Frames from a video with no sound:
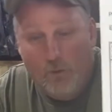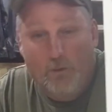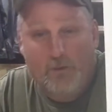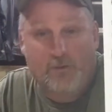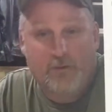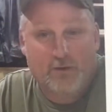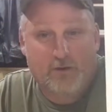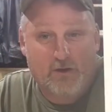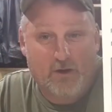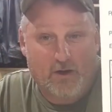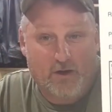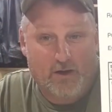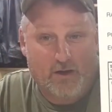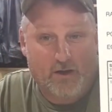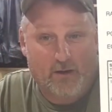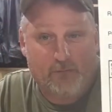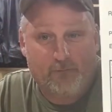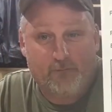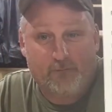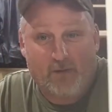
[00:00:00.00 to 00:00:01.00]
with your gun
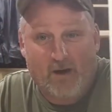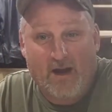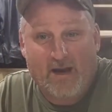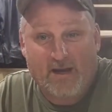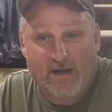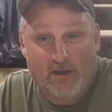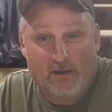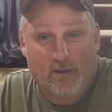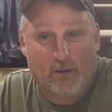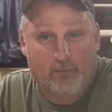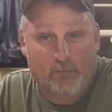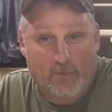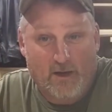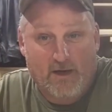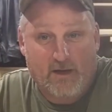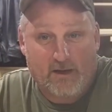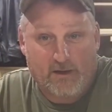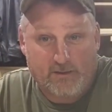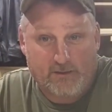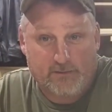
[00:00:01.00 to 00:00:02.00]
on a 5-gallon
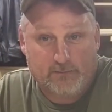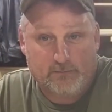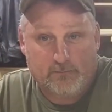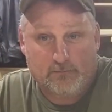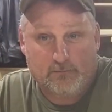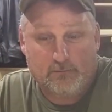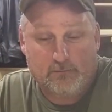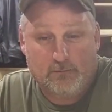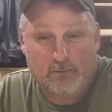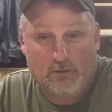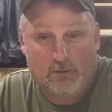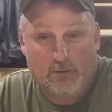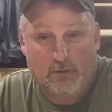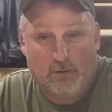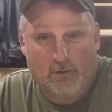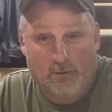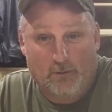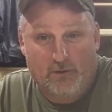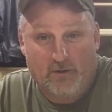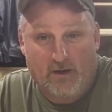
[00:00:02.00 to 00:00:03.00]
bucket.
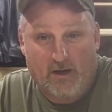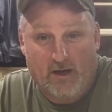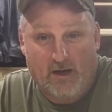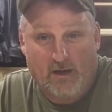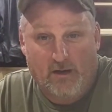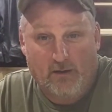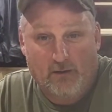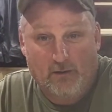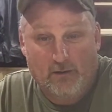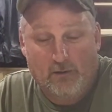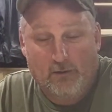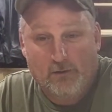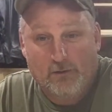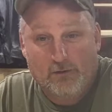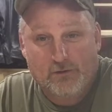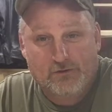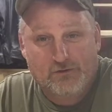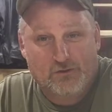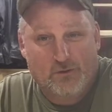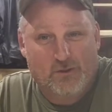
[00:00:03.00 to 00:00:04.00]
Okay?
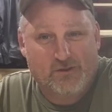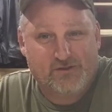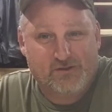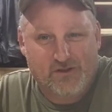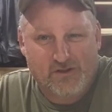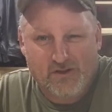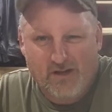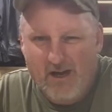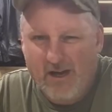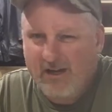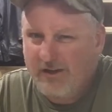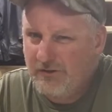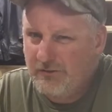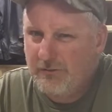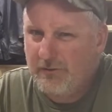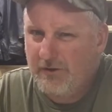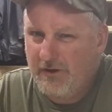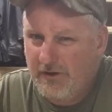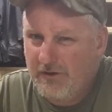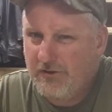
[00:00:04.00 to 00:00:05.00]
So it's a
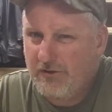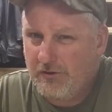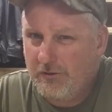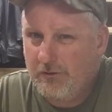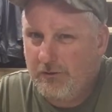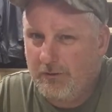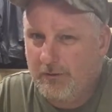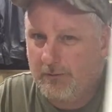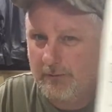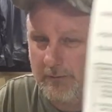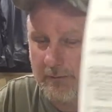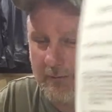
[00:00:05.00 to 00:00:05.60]
non-traditional